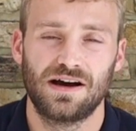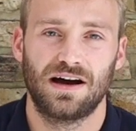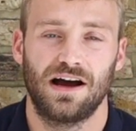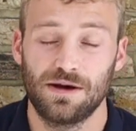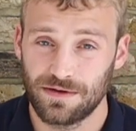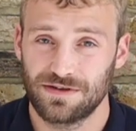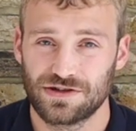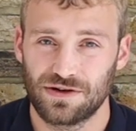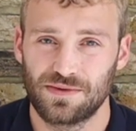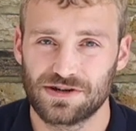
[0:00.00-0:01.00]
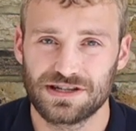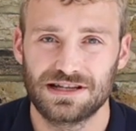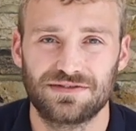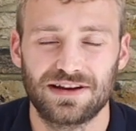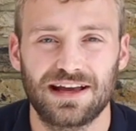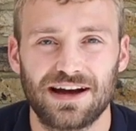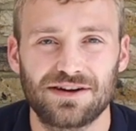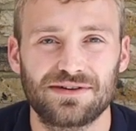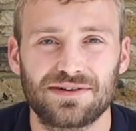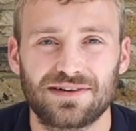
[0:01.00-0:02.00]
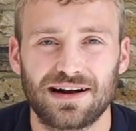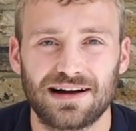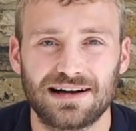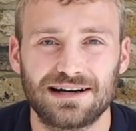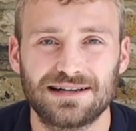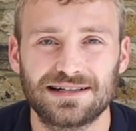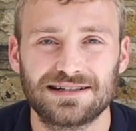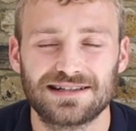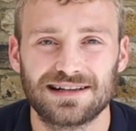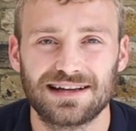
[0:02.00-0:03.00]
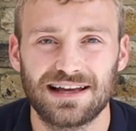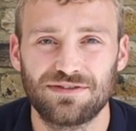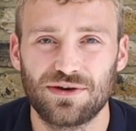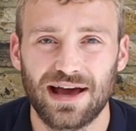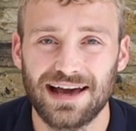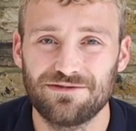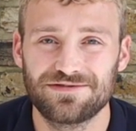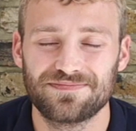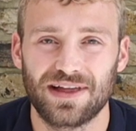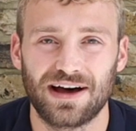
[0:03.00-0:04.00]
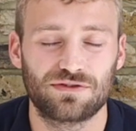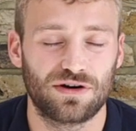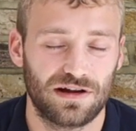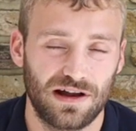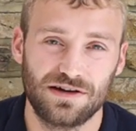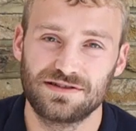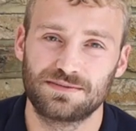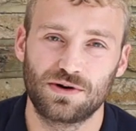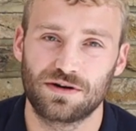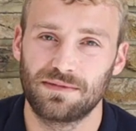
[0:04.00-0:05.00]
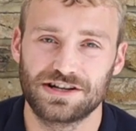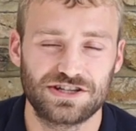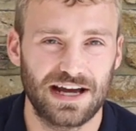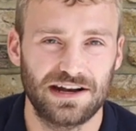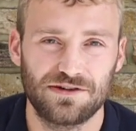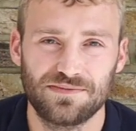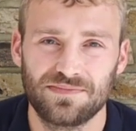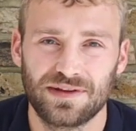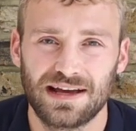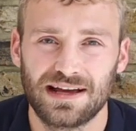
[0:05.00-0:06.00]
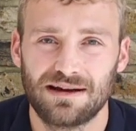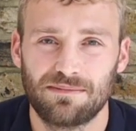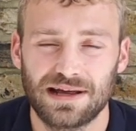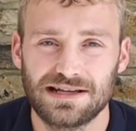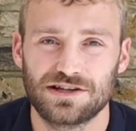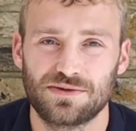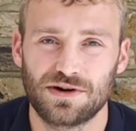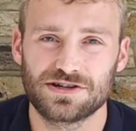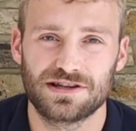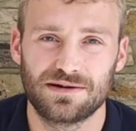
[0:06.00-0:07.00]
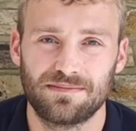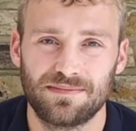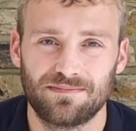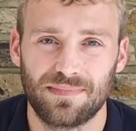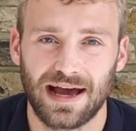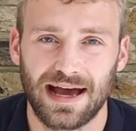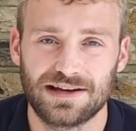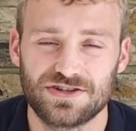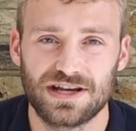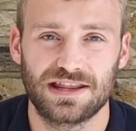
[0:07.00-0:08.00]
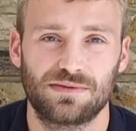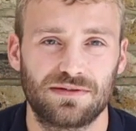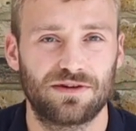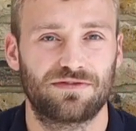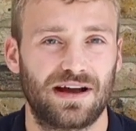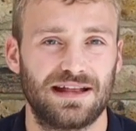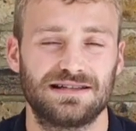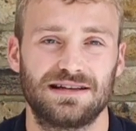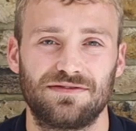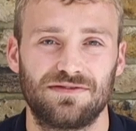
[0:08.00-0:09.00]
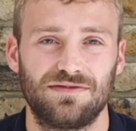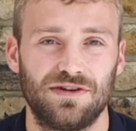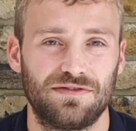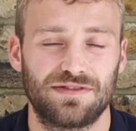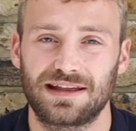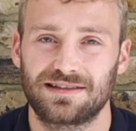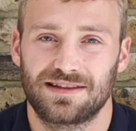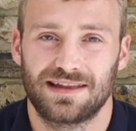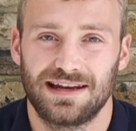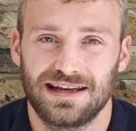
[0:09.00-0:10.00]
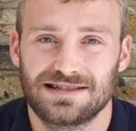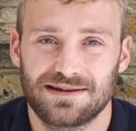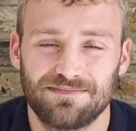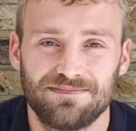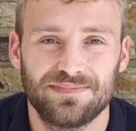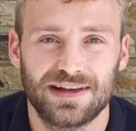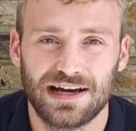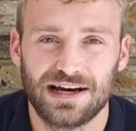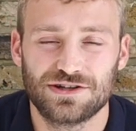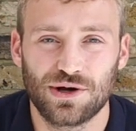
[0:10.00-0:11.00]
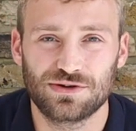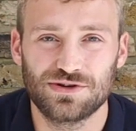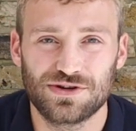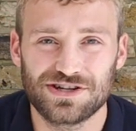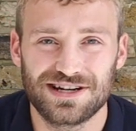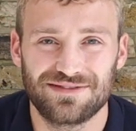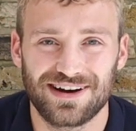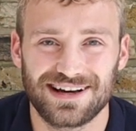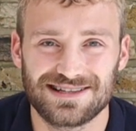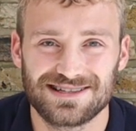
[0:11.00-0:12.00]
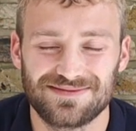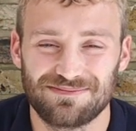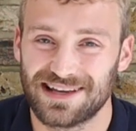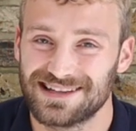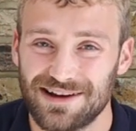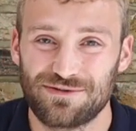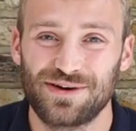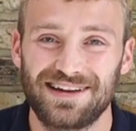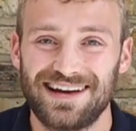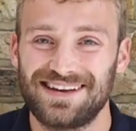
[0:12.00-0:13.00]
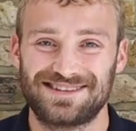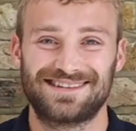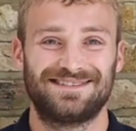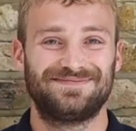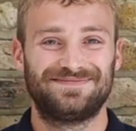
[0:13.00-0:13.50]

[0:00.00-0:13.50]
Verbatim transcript: I hope you've enjoyed watching this video, and if you have, I've got loads more on my channel. Please do watch them and share them with your friends if you think that they need some dog nutrition advice, because everyone does.